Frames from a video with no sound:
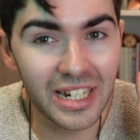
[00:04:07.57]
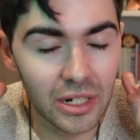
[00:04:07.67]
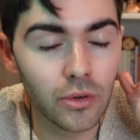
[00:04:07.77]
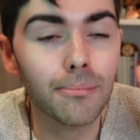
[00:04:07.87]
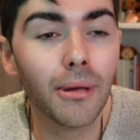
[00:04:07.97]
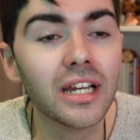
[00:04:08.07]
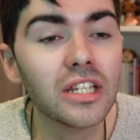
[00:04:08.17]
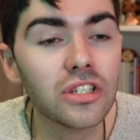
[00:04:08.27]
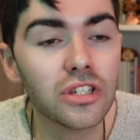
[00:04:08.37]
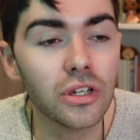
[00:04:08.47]
and it
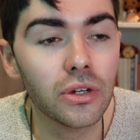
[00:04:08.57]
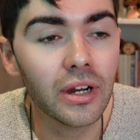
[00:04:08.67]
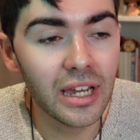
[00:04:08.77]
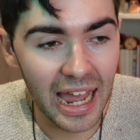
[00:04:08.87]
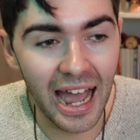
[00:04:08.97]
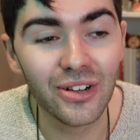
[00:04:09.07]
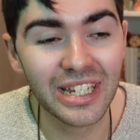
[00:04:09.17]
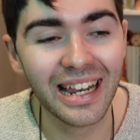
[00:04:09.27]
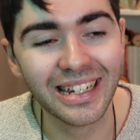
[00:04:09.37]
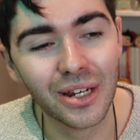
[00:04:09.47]
reminds you how
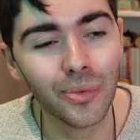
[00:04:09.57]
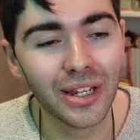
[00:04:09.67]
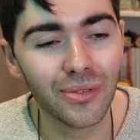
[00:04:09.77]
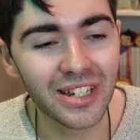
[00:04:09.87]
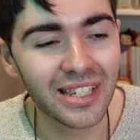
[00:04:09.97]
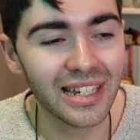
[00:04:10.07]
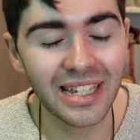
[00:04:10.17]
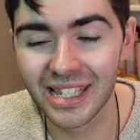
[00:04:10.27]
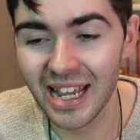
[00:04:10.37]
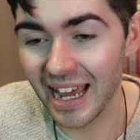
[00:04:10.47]
talented Willy Russell is